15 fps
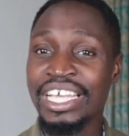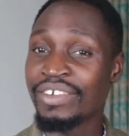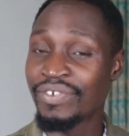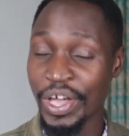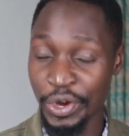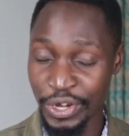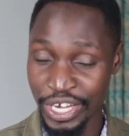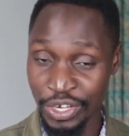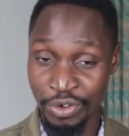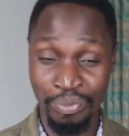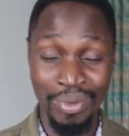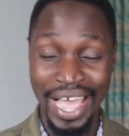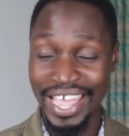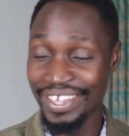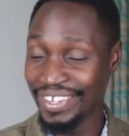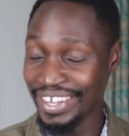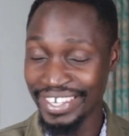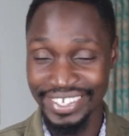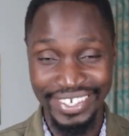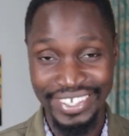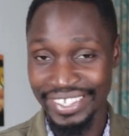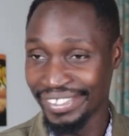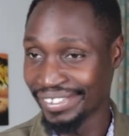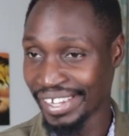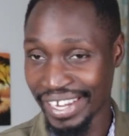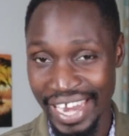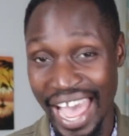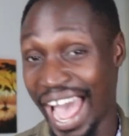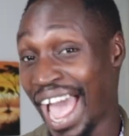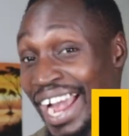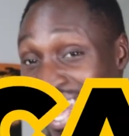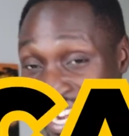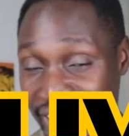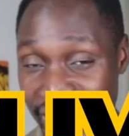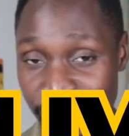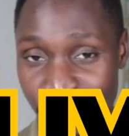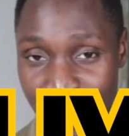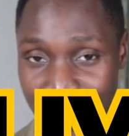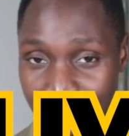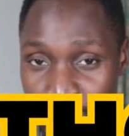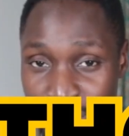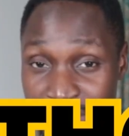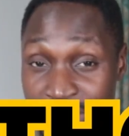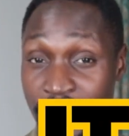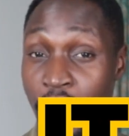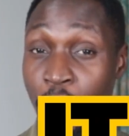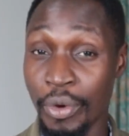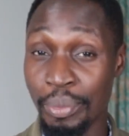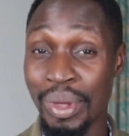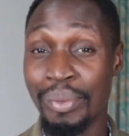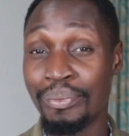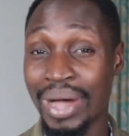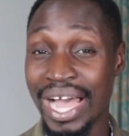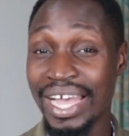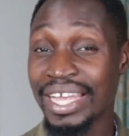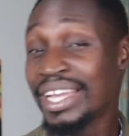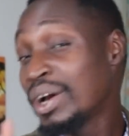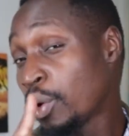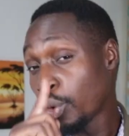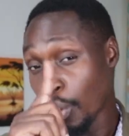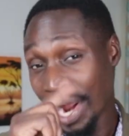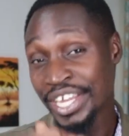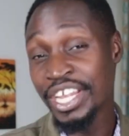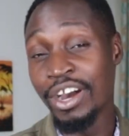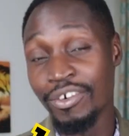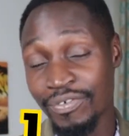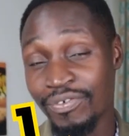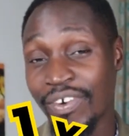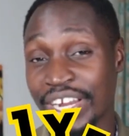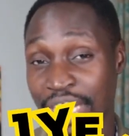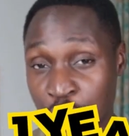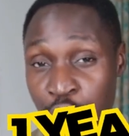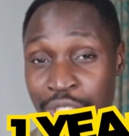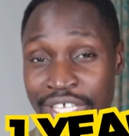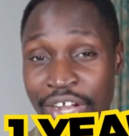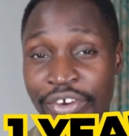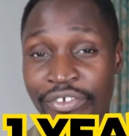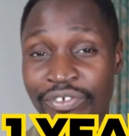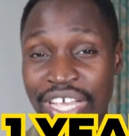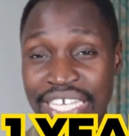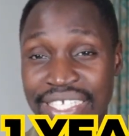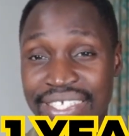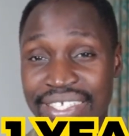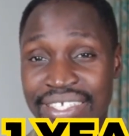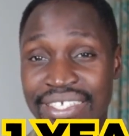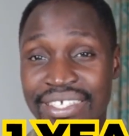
If I don't need to buy it, then I can live without it. Remember, 1 year of financial sacrifice.